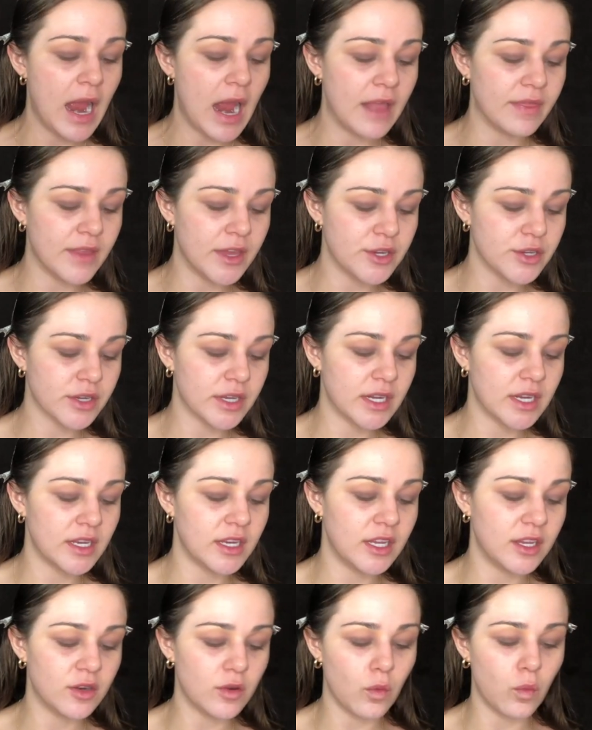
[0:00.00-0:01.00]
And then you're going to
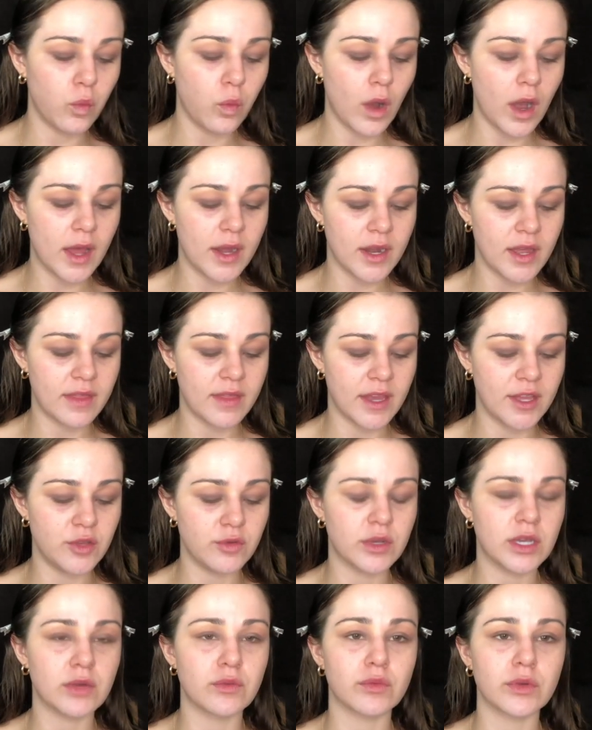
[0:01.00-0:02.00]
need one that you
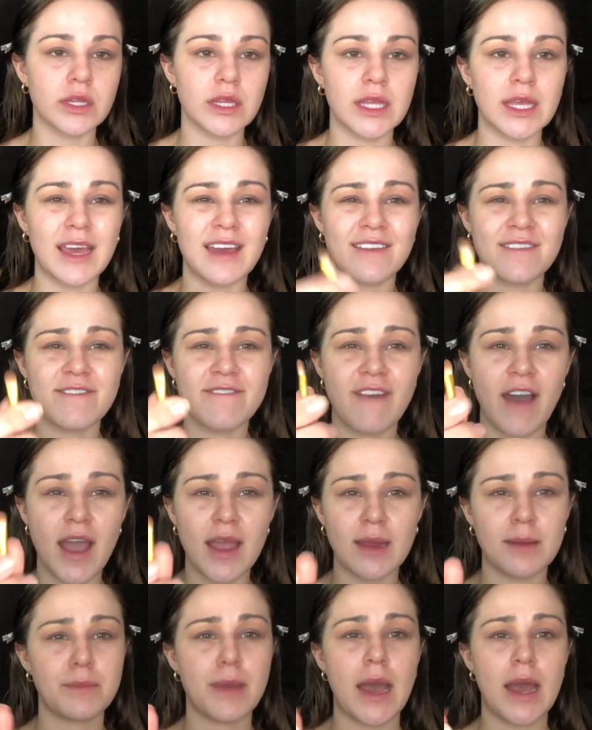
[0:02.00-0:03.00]
can really get
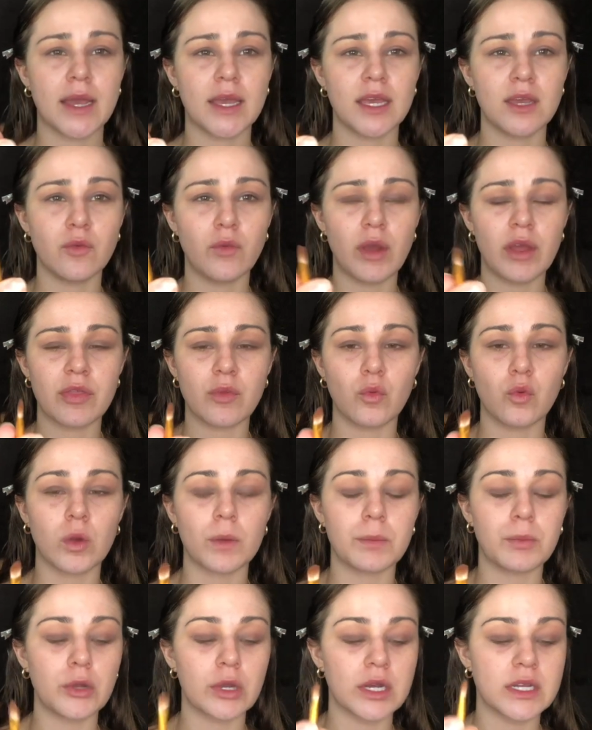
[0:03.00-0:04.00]
fine packing with or
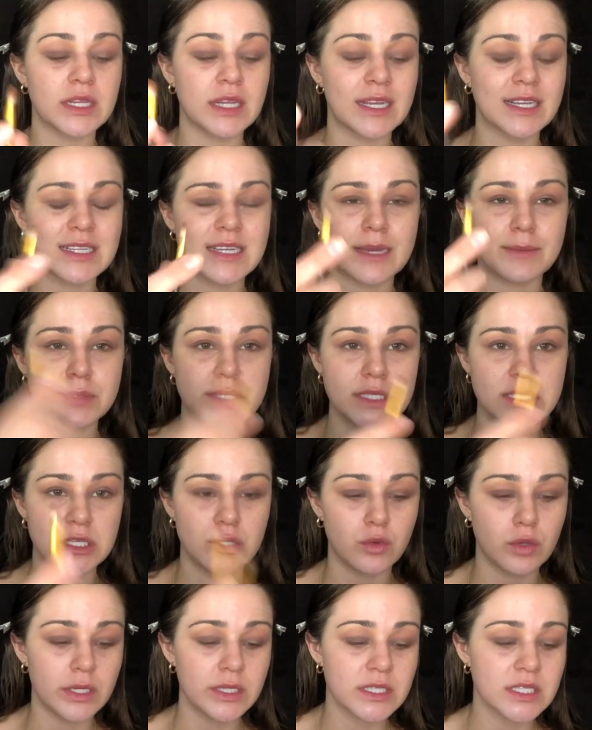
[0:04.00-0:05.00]
put on like type of
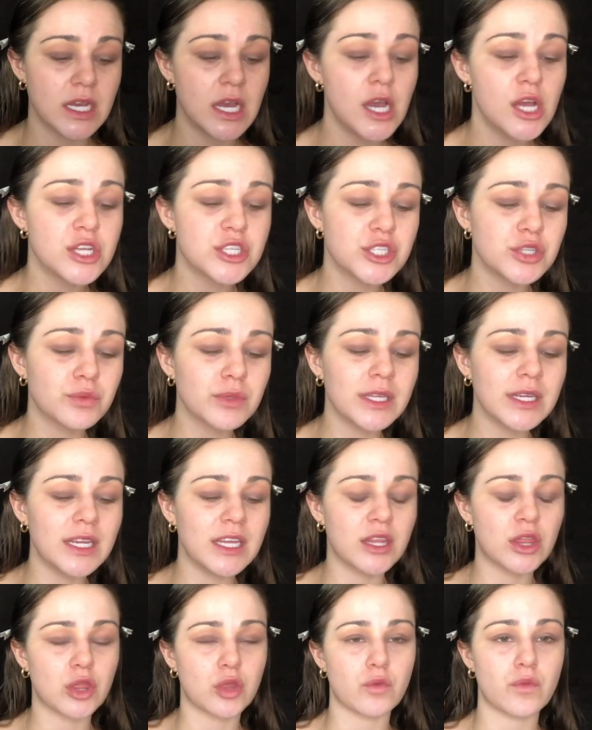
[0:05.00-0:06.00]
sequence. So you really
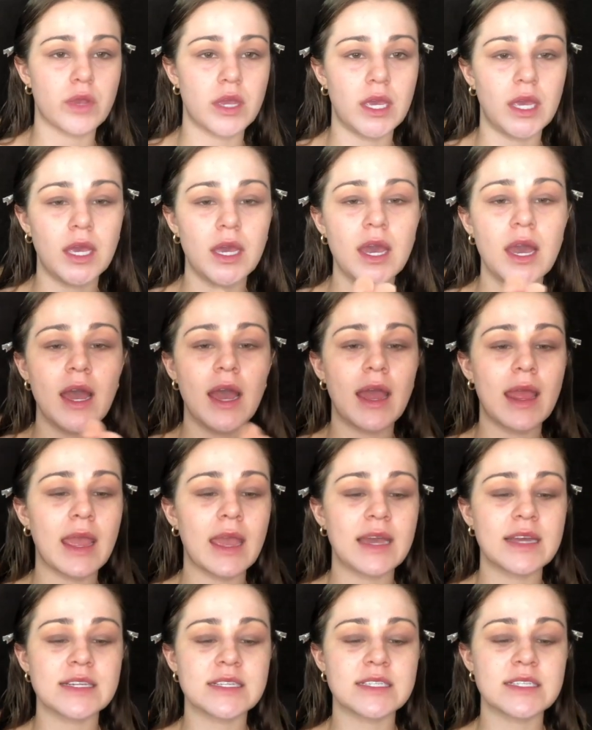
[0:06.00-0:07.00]
need 3.
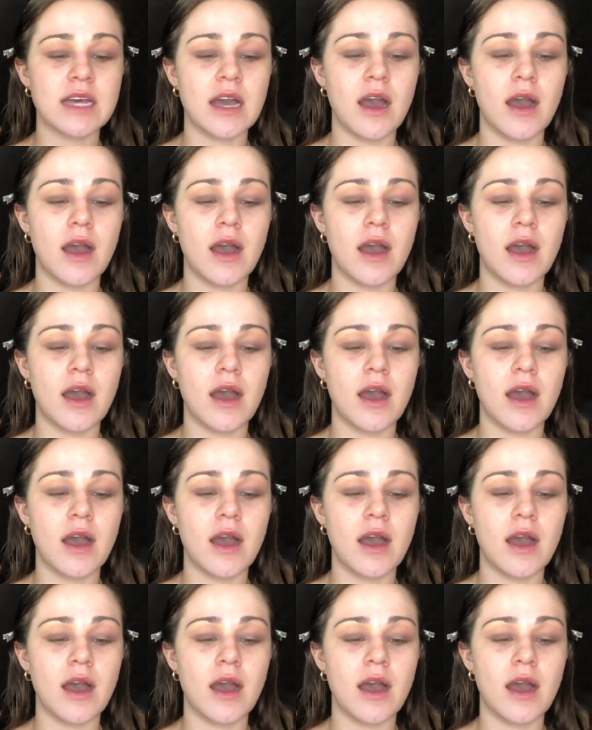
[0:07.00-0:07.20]
And